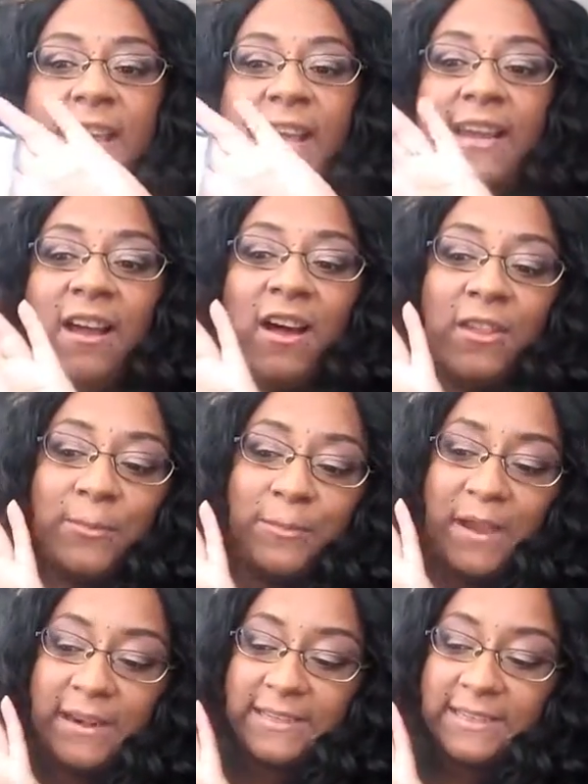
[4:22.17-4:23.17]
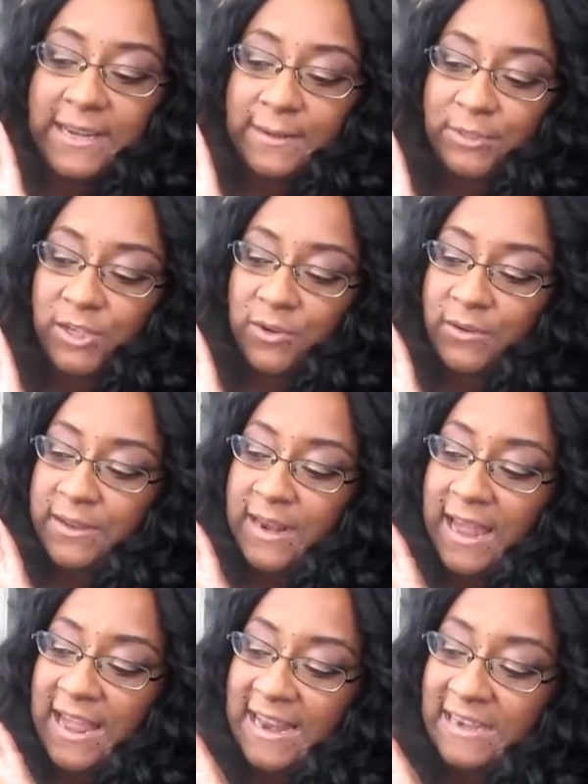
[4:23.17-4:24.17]
and all the products that I'm showing
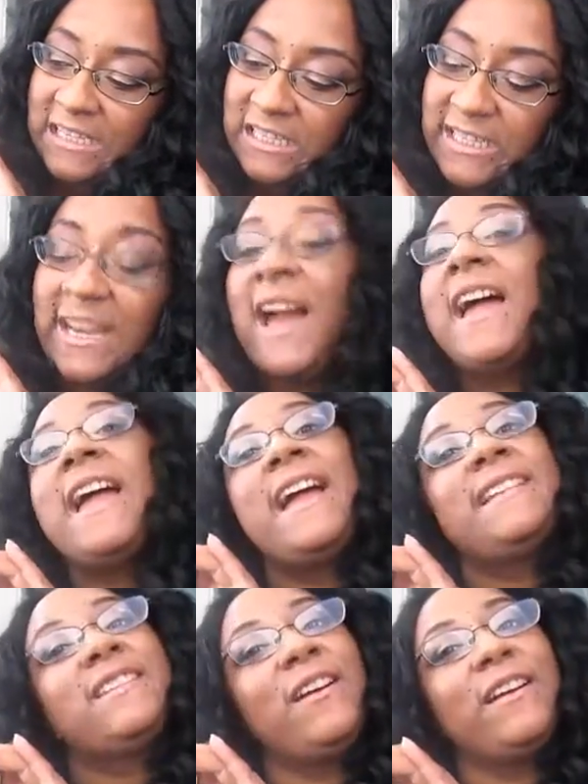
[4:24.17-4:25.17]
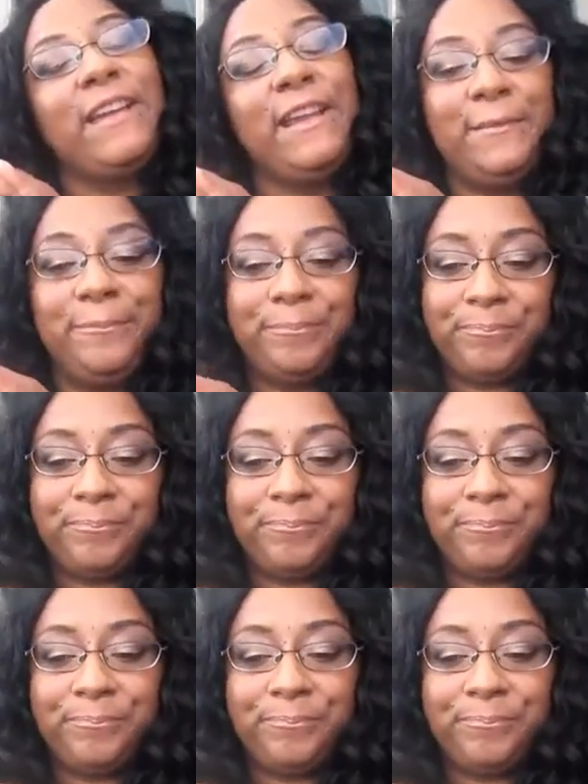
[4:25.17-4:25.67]
I actually got at Target.